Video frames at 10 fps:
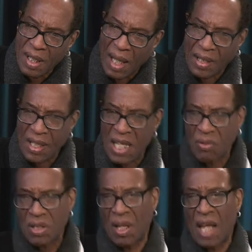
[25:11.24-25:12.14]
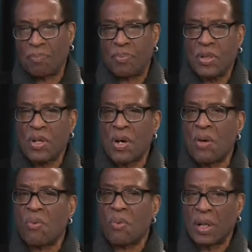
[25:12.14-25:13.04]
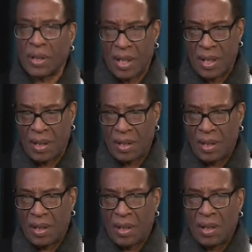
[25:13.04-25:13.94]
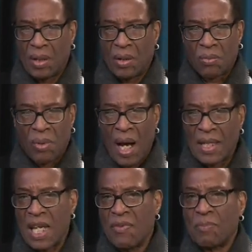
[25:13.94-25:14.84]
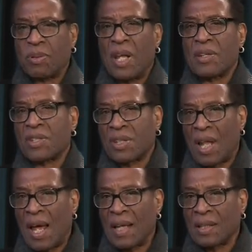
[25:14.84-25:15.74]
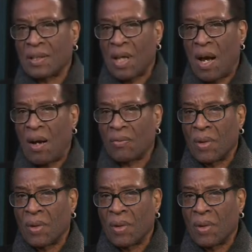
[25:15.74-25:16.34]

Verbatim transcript: And then he was like Pure Willie, right? He even played slide guitar.